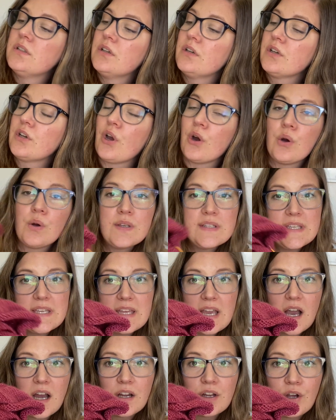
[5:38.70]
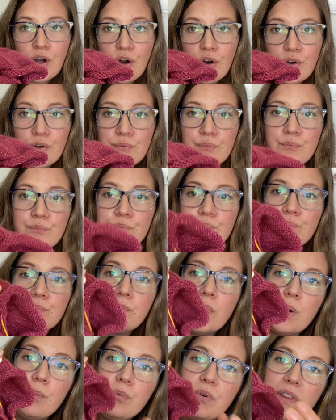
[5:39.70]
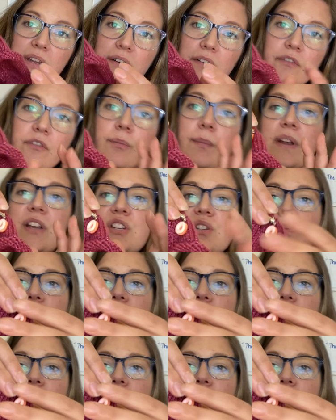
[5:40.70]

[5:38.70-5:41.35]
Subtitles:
Cozy Yarn Co. I'll put their information